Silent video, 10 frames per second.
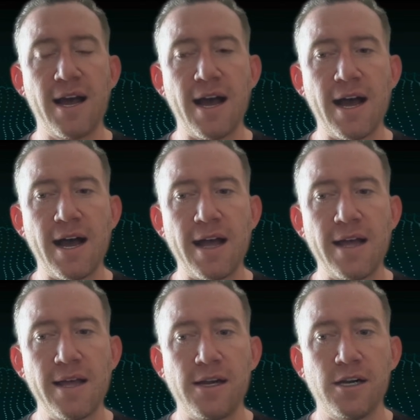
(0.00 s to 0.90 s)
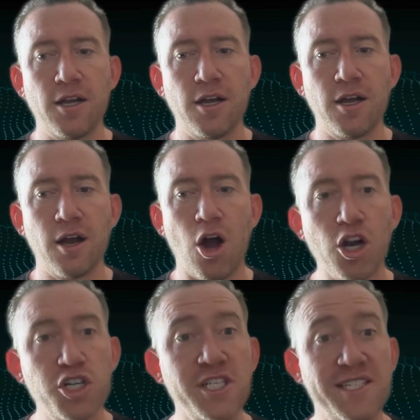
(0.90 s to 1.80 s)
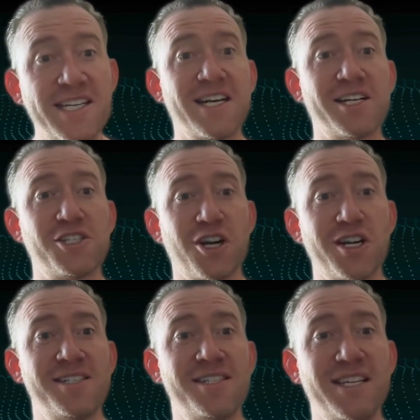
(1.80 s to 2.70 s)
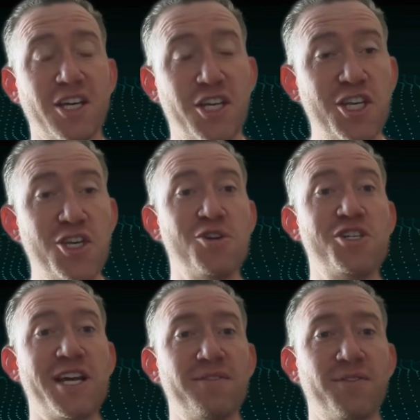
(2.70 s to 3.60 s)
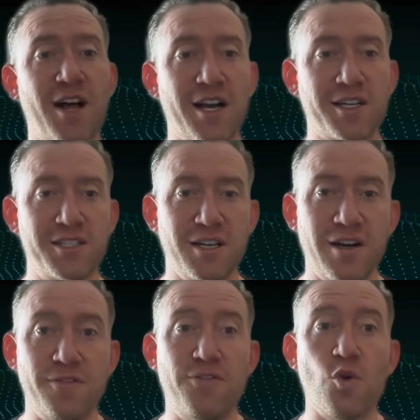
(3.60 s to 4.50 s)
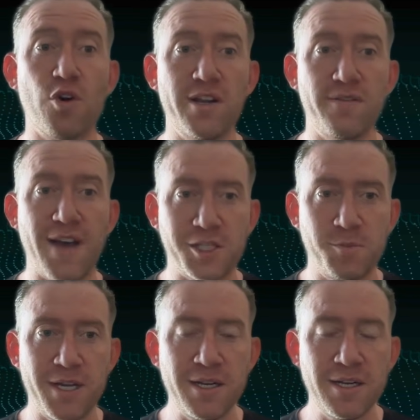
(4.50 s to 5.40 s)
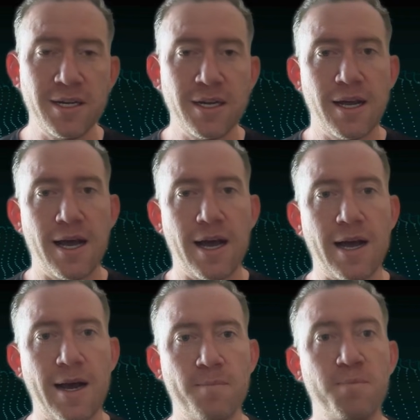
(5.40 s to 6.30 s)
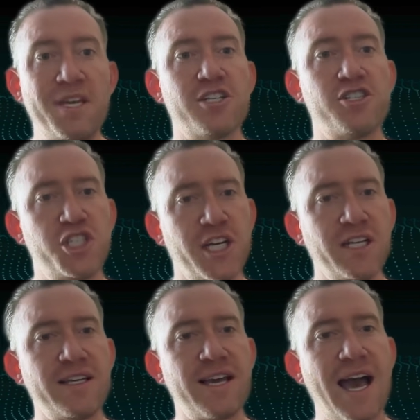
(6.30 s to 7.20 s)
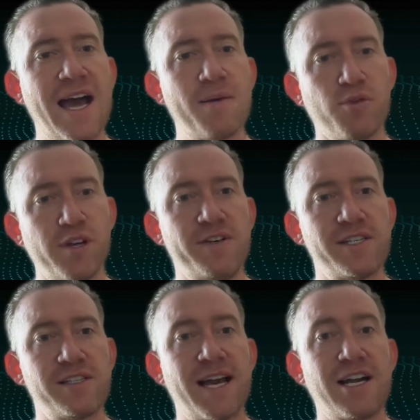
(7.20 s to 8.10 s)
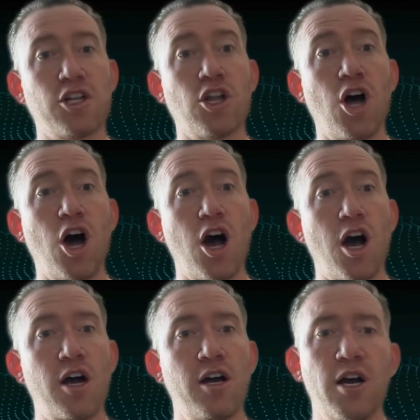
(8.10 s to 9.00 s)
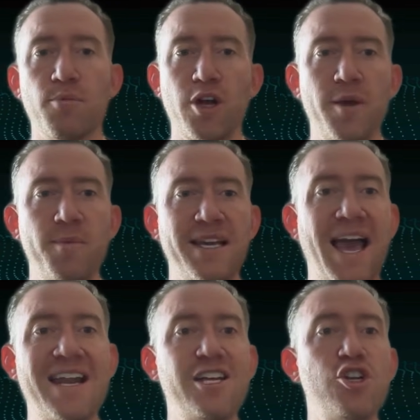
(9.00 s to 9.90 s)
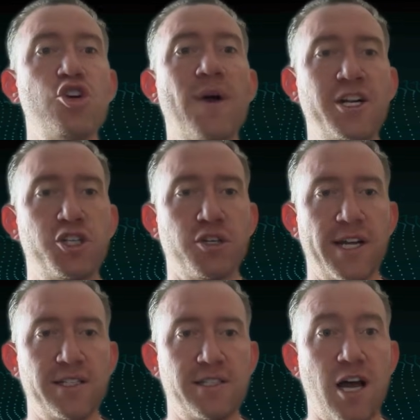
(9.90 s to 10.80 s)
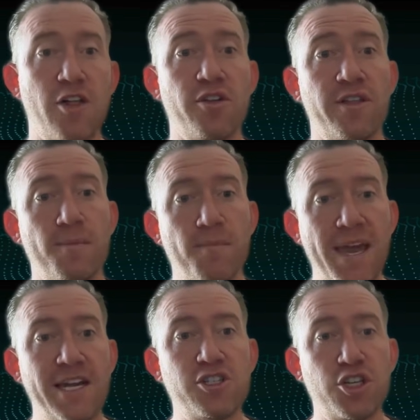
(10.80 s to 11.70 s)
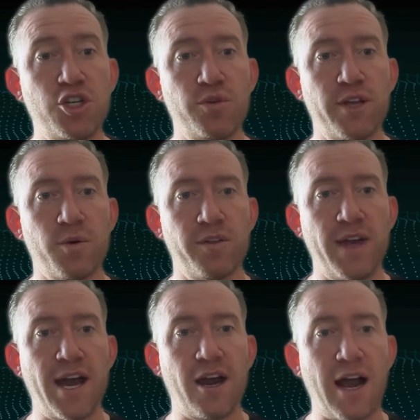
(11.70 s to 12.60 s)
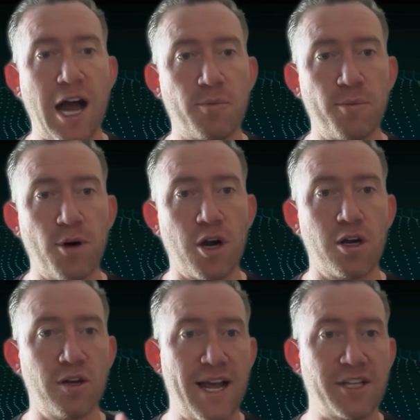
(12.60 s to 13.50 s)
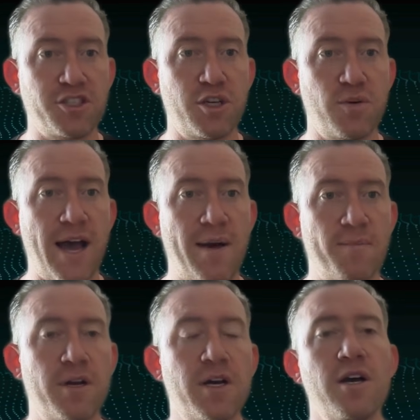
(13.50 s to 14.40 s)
uh, Argentina started seeing a huge influx of foreign investment um, because Chile had previously had a law prohibiting any new entrants other than the main two that were there, Albemarle and SQM,